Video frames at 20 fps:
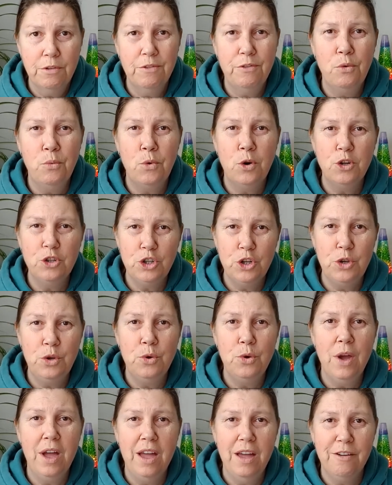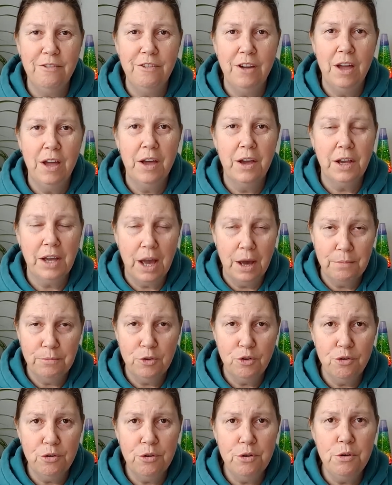for what you have come
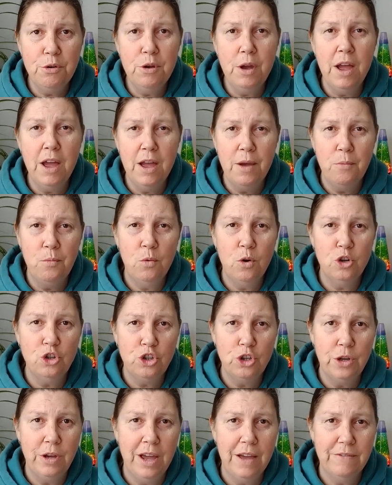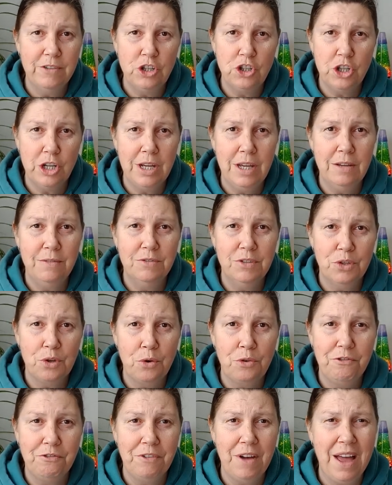through and what you have achieved
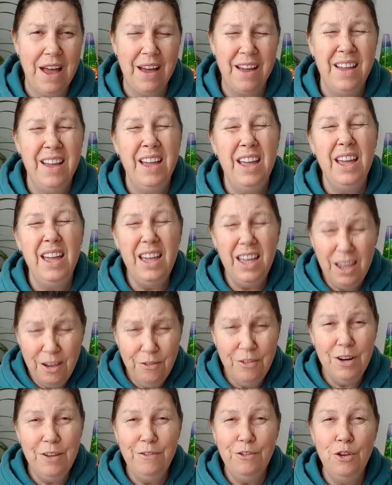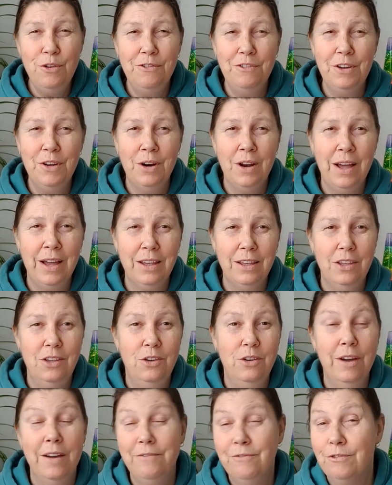so far. Even if you feel like
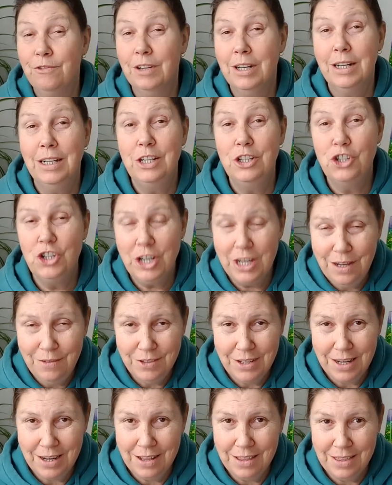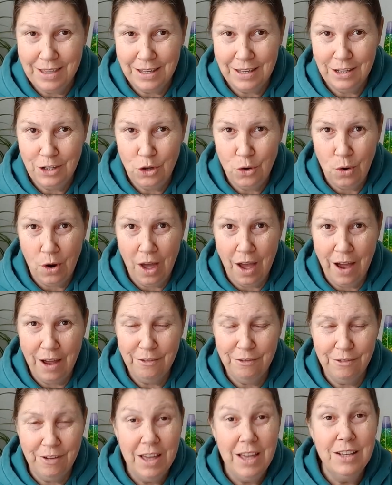you haven't really achieved anything in your
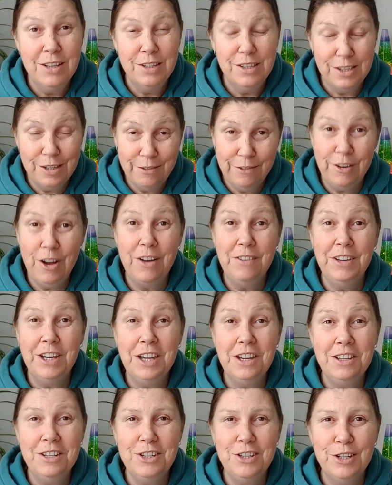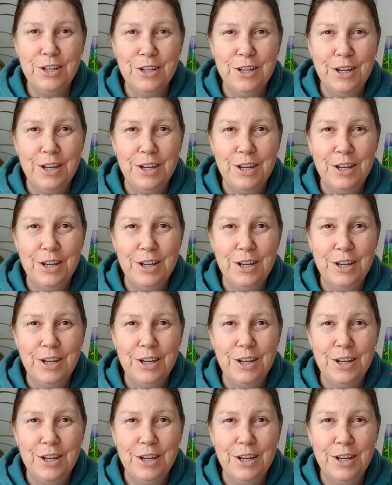life, surviving it